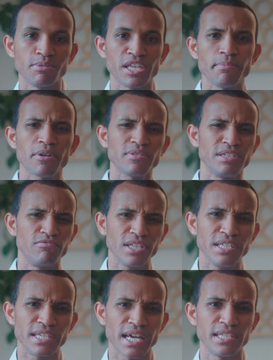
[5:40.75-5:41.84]
but keep everything
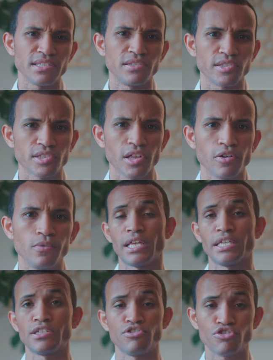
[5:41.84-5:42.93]
really nice and slow
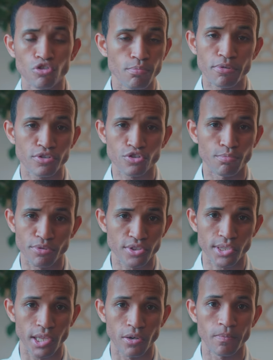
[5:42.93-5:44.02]
like super super
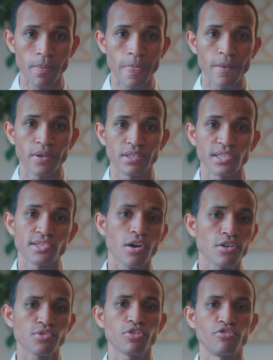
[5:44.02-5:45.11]
slow this is
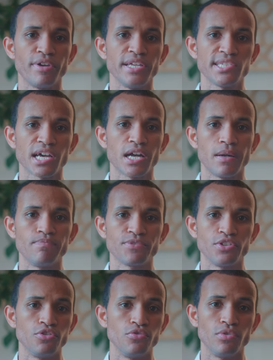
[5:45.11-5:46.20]
also a great time to
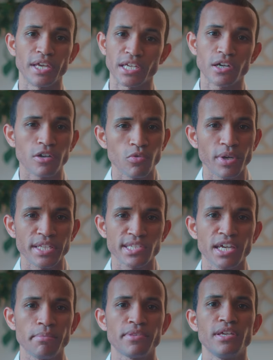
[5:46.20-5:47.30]
do like cutaway
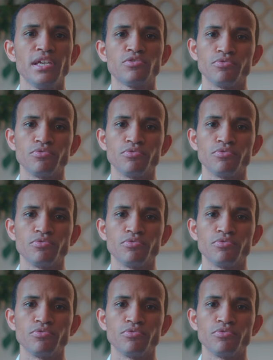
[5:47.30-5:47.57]
type things